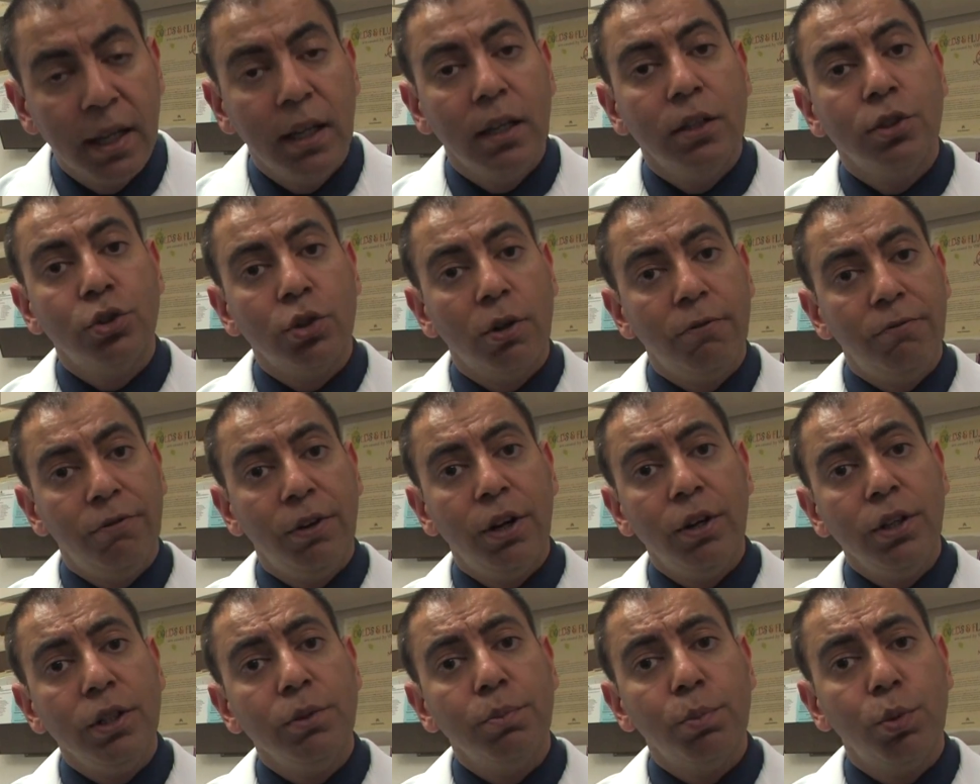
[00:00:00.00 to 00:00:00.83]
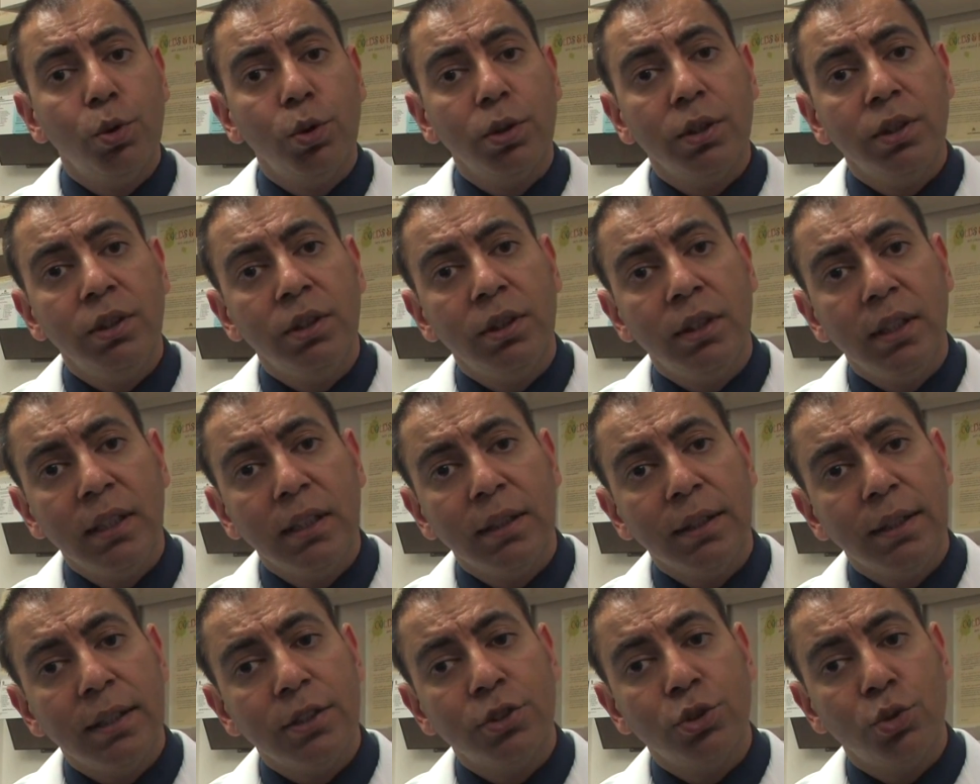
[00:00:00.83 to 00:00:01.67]
So a very important
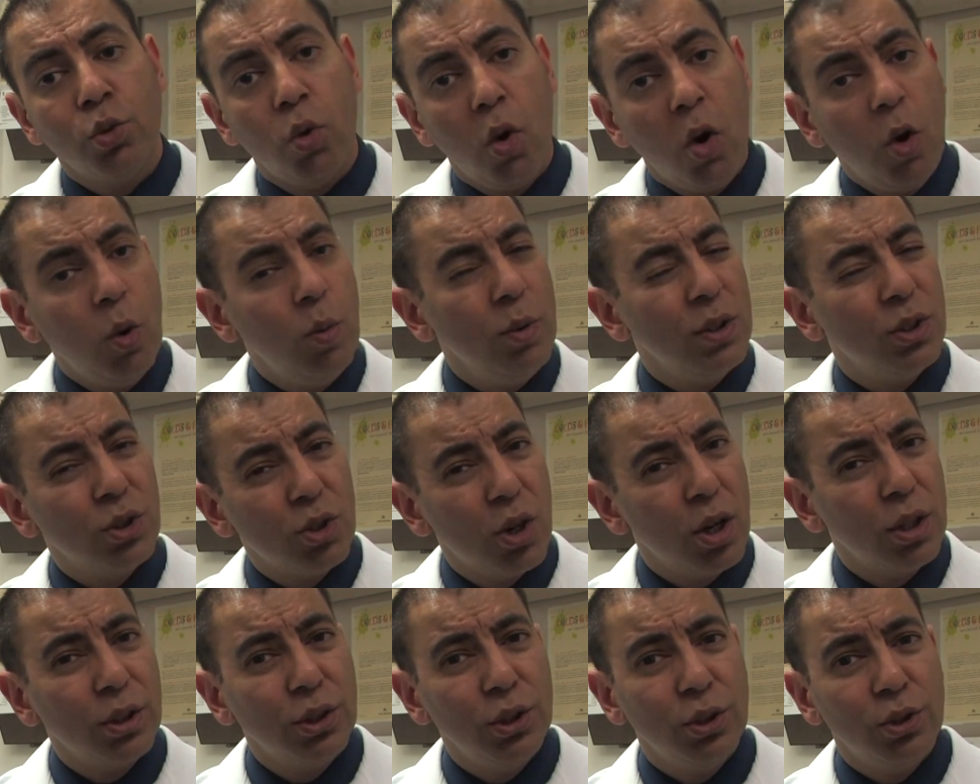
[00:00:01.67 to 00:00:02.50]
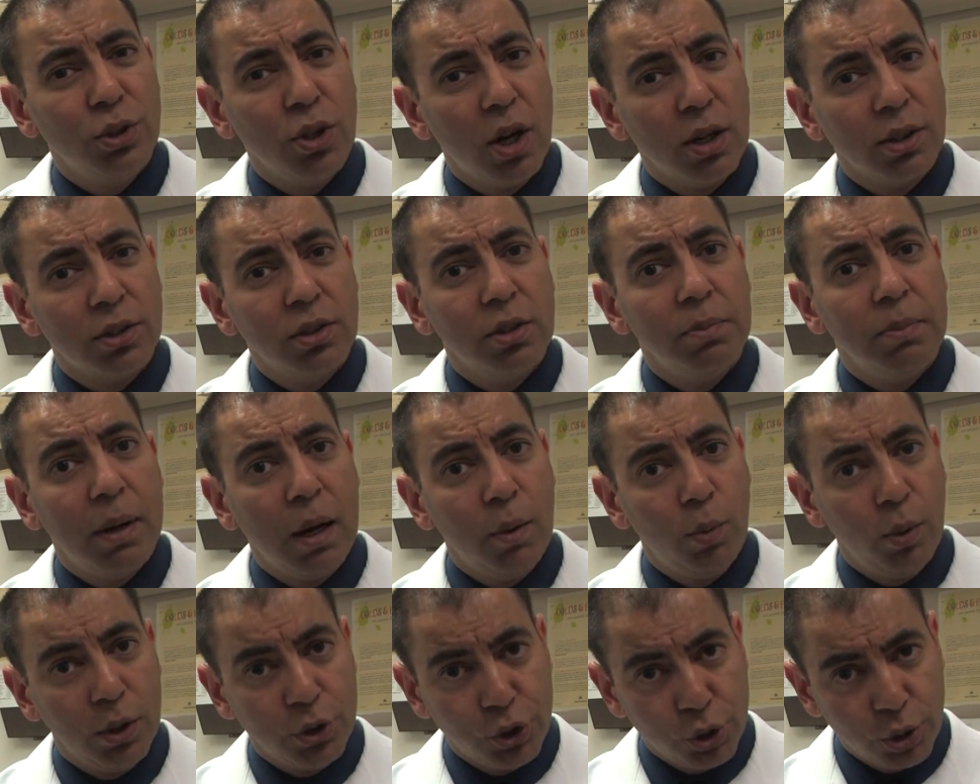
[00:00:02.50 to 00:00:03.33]
thing is to always talk to your doctor about
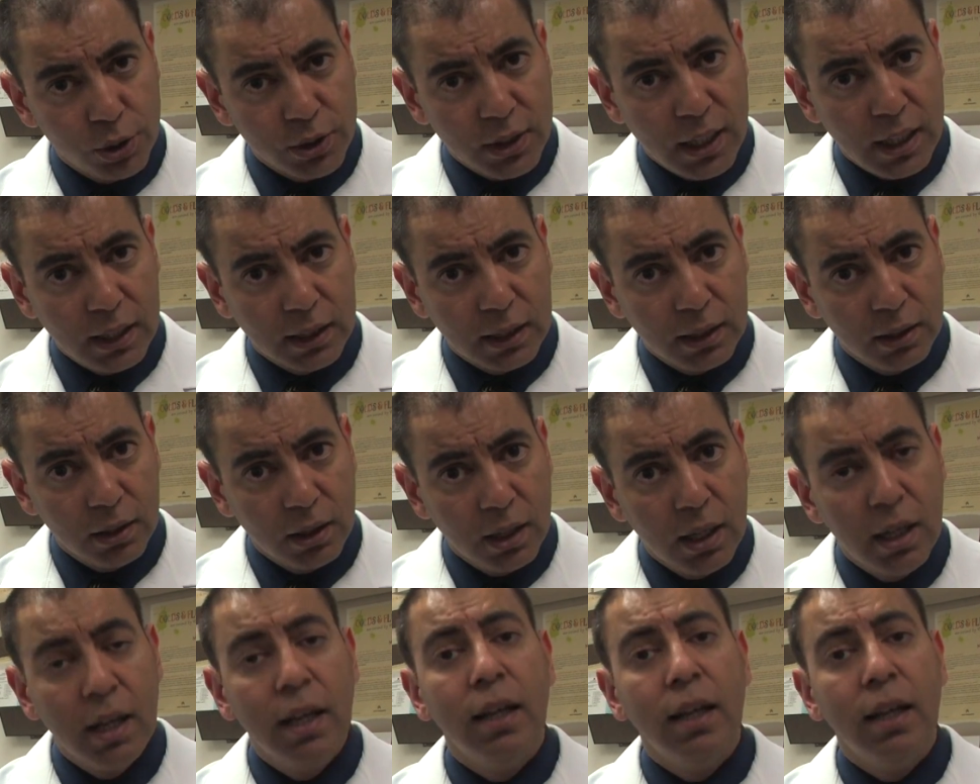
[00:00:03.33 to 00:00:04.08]
what you're taking,